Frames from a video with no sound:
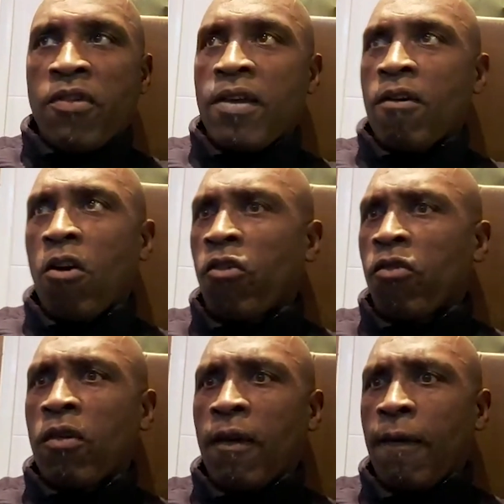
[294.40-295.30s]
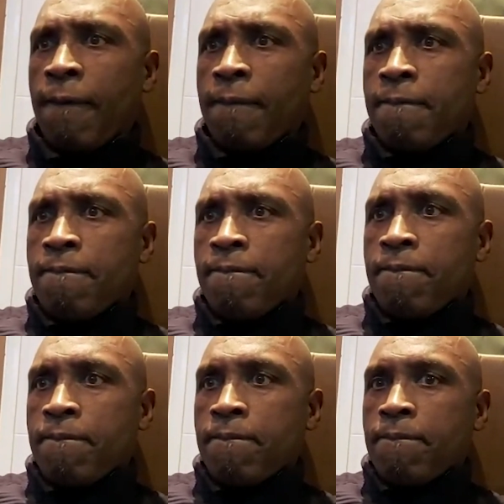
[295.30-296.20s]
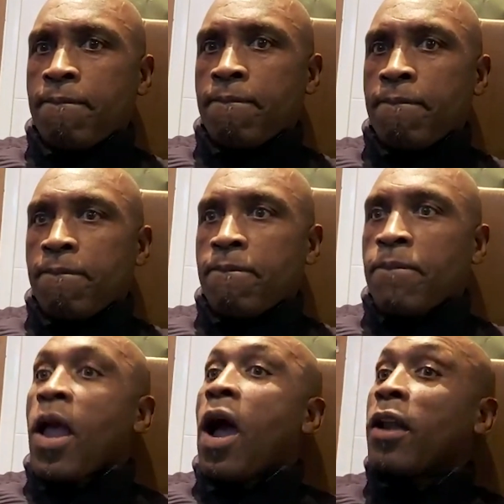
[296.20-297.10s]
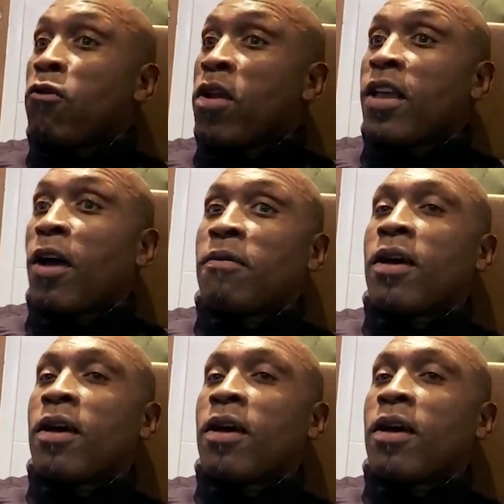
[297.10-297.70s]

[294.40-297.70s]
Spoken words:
What, Bagley's, the Cross, all those places?